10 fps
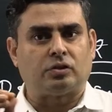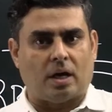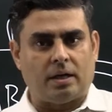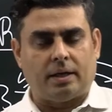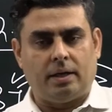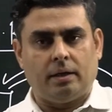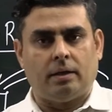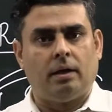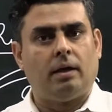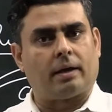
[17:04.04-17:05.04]
started
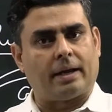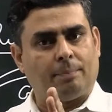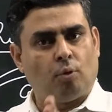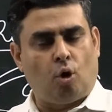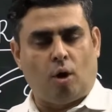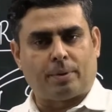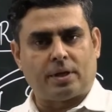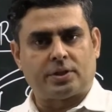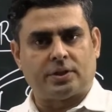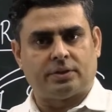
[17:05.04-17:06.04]
repo
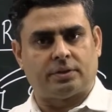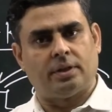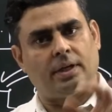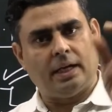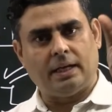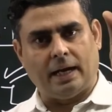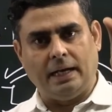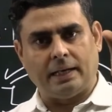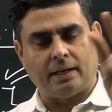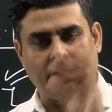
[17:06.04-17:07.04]
operations in
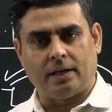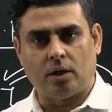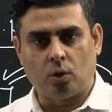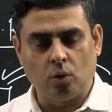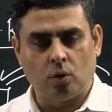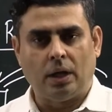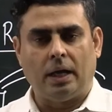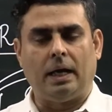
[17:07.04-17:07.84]
1992,